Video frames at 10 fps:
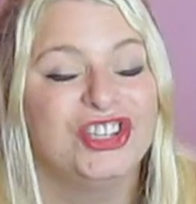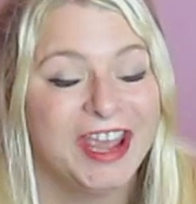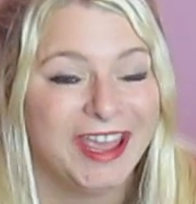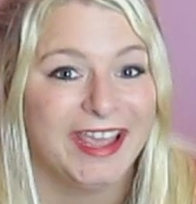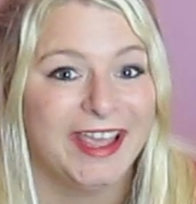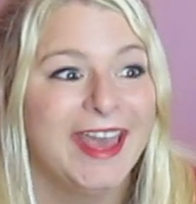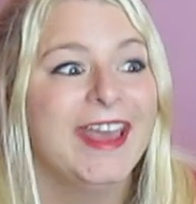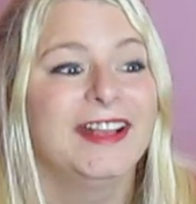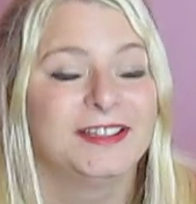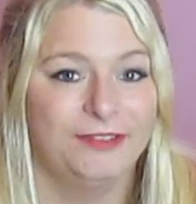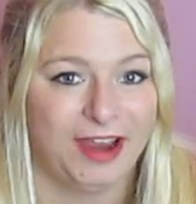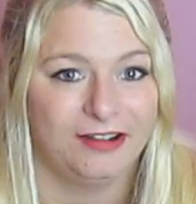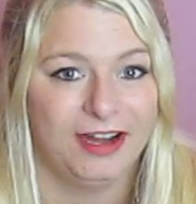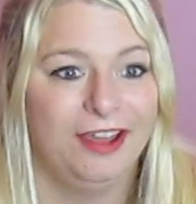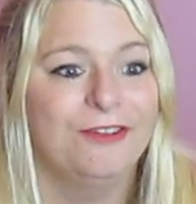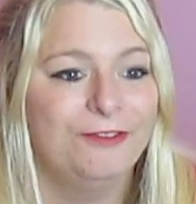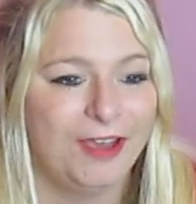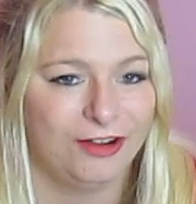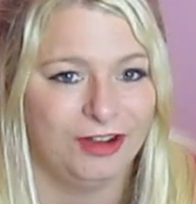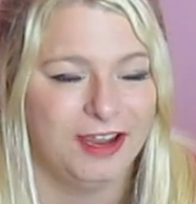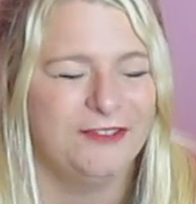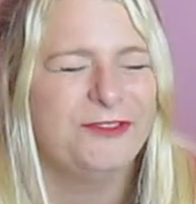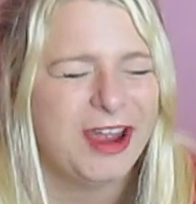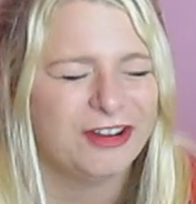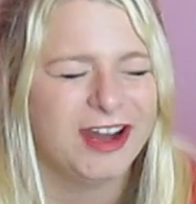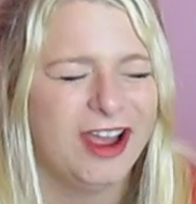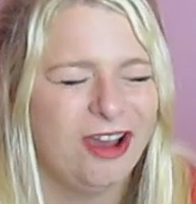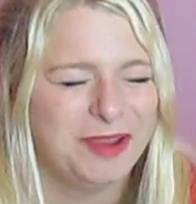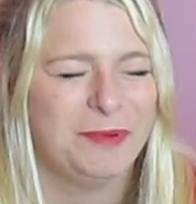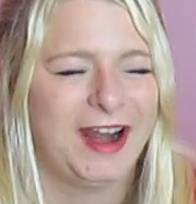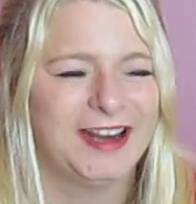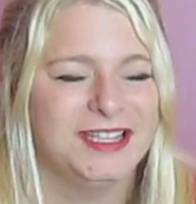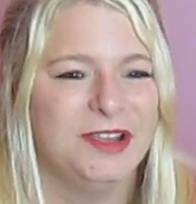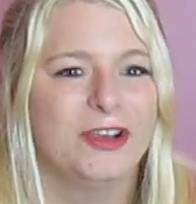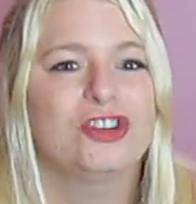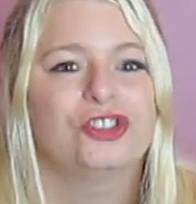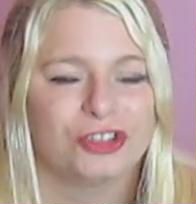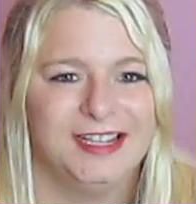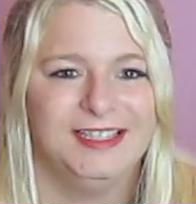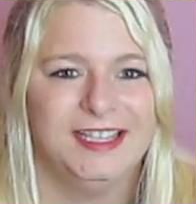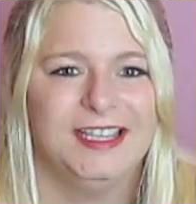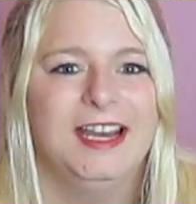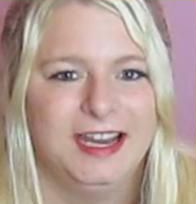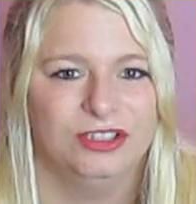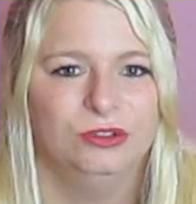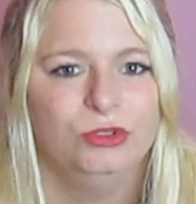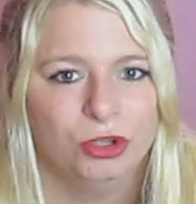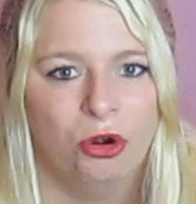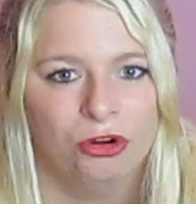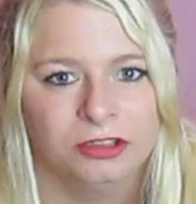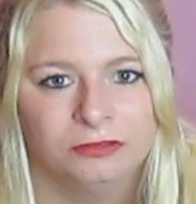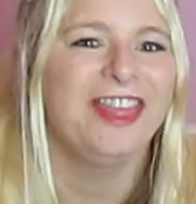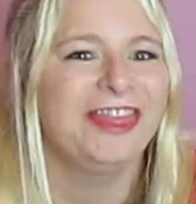she is a very, very, very hyperactive, crazy little dog.